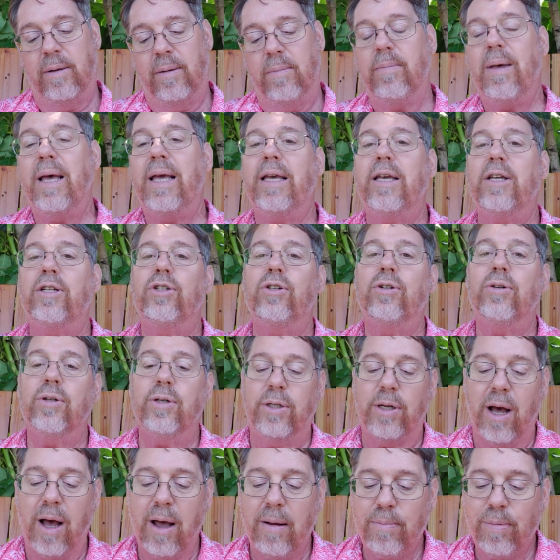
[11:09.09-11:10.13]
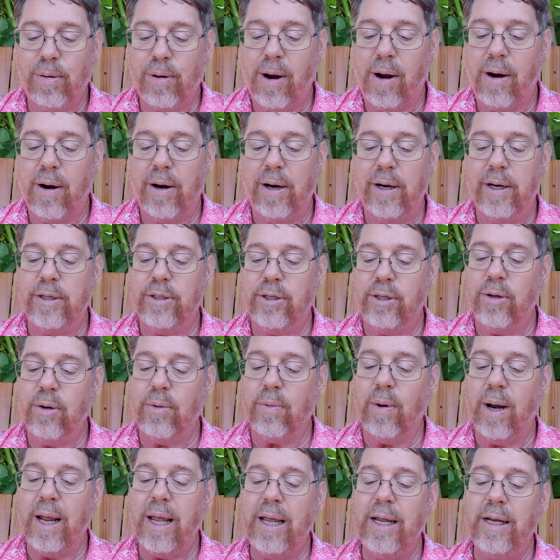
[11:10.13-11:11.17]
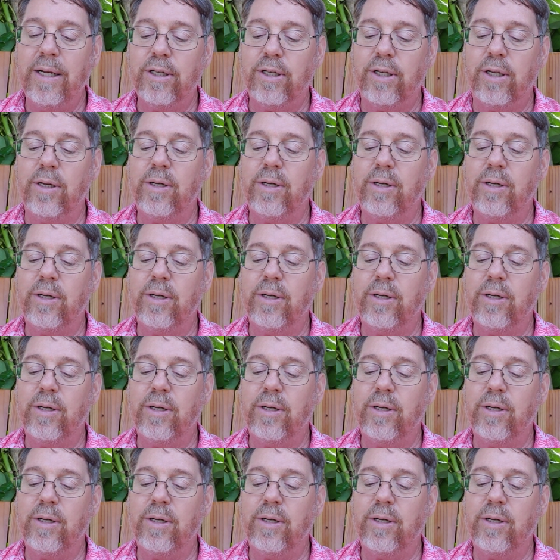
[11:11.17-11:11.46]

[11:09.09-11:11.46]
Make it your top priority to arrange